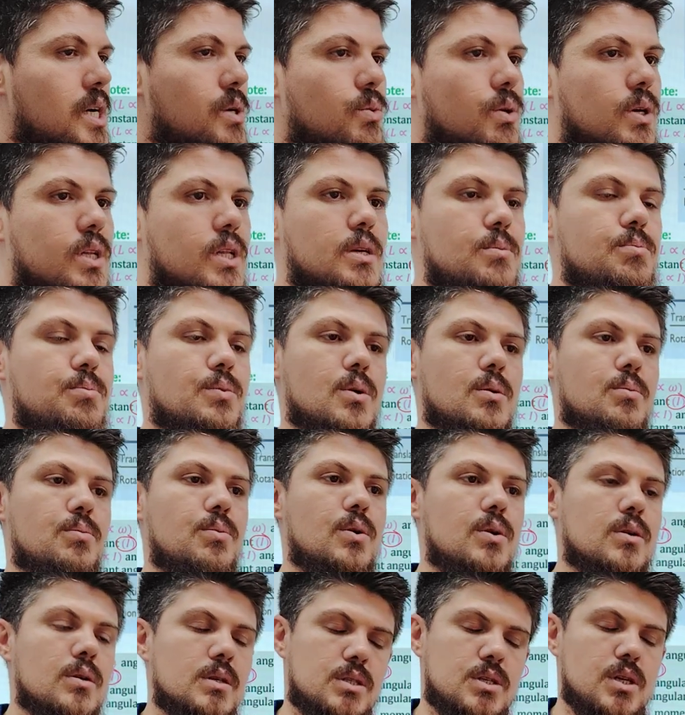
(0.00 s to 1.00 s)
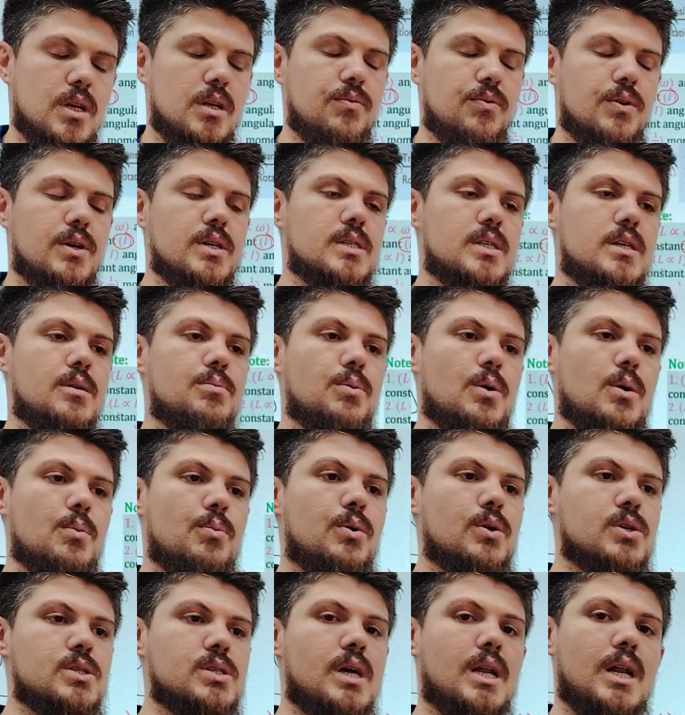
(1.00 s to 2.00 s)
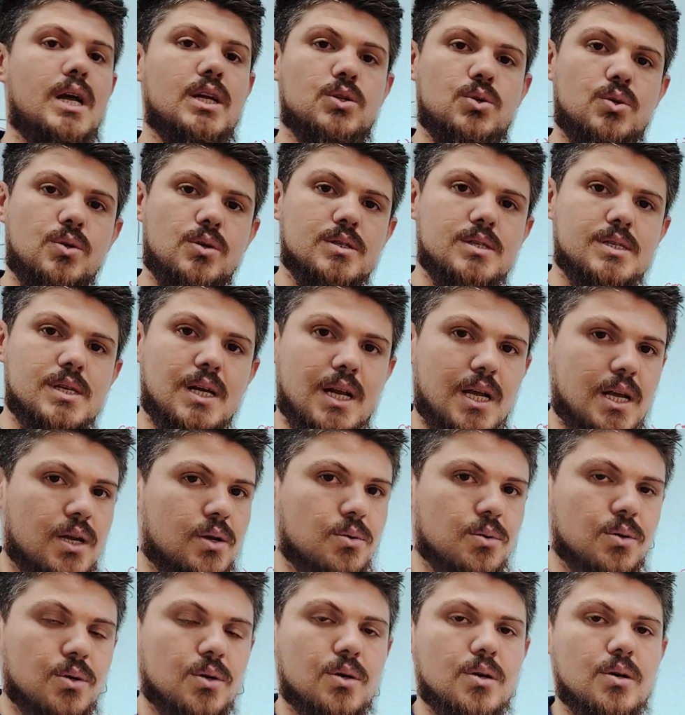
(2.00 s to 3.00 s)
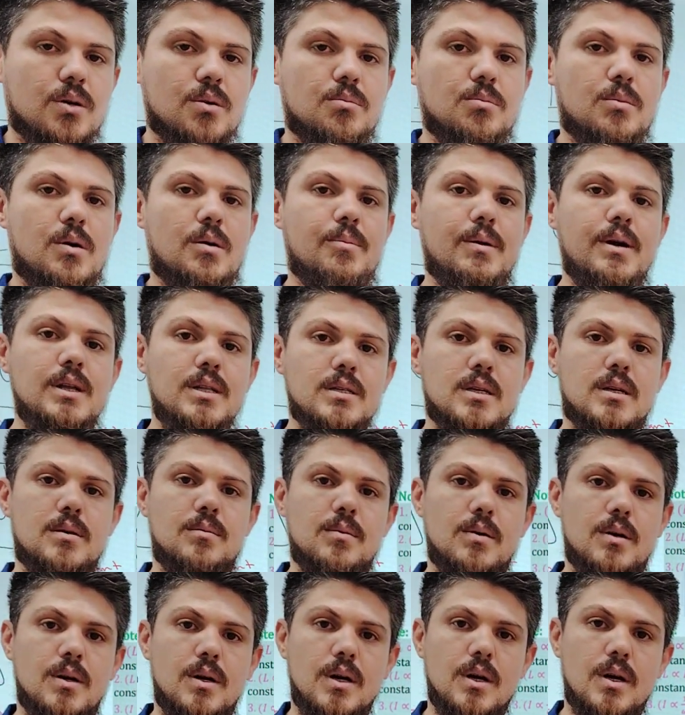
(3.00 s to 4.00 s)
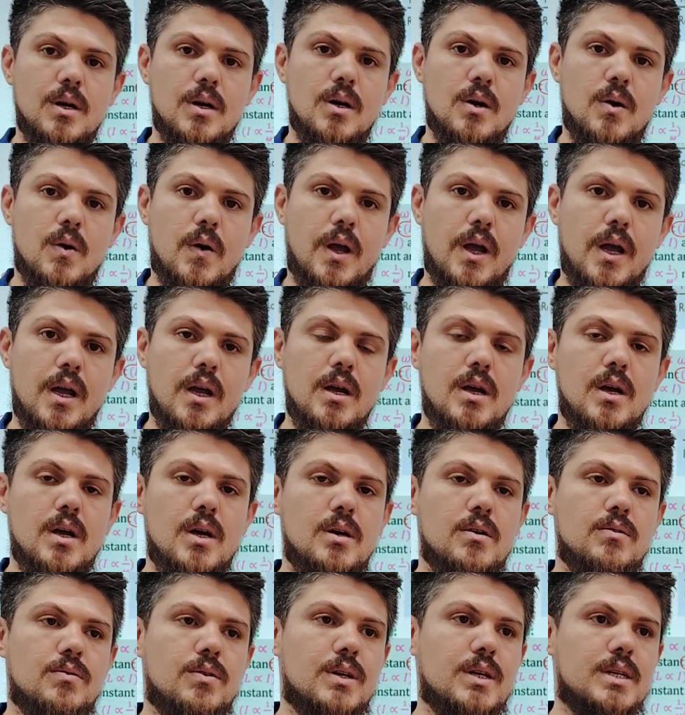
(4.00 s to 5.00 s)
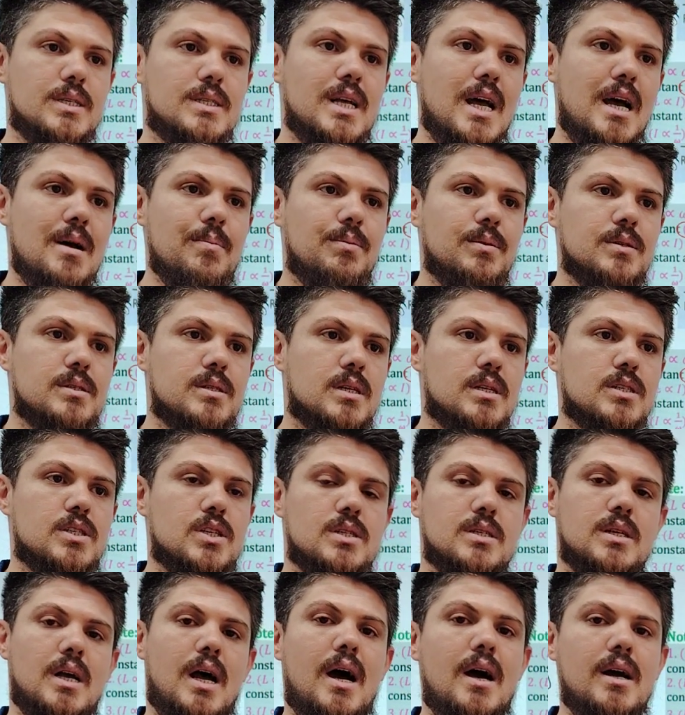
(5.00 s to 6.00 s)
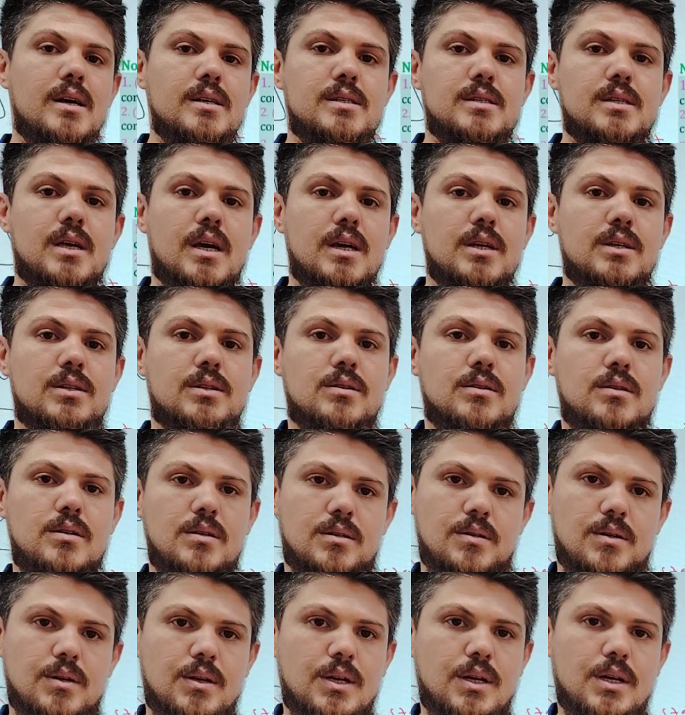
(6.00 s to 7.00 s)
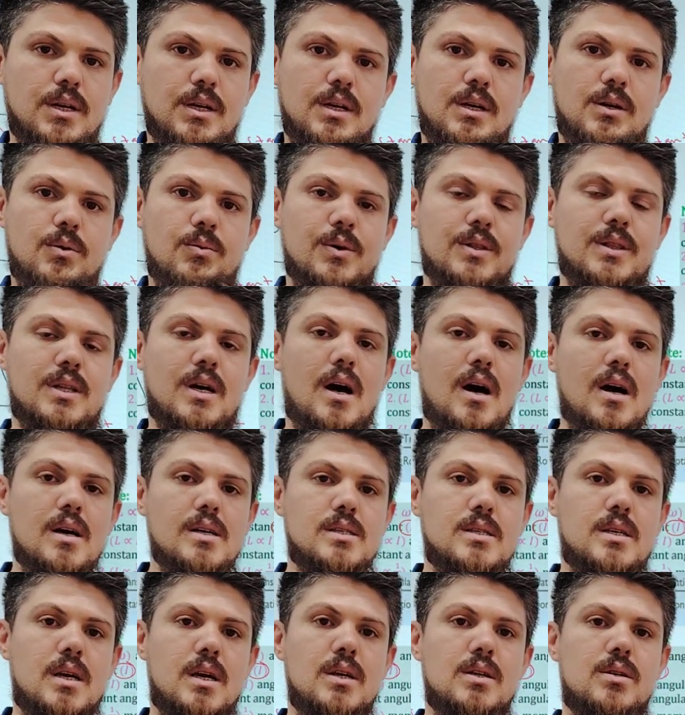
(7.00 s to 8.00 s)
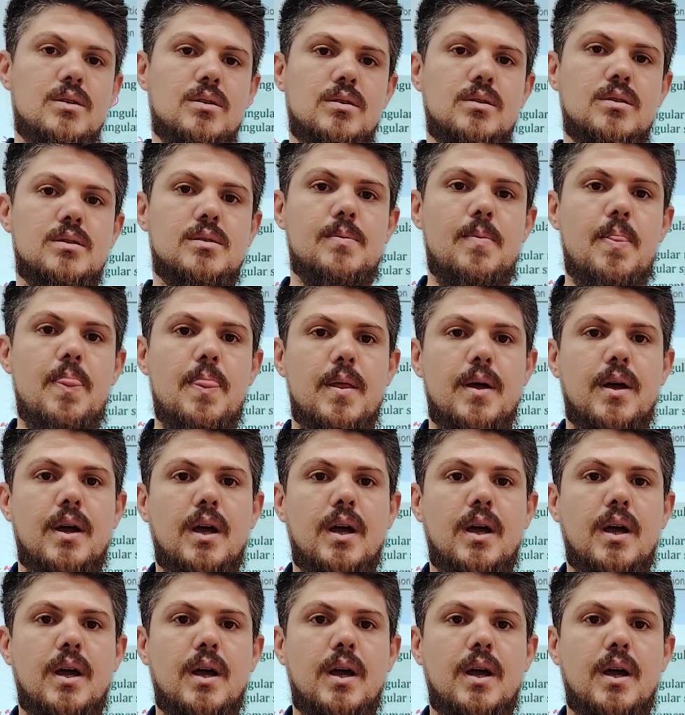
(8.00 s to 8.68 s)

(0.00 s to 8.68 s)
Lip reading: inversely proportional at constant angular momentum. Okay, for example, such as the ice skater, when the ice skaters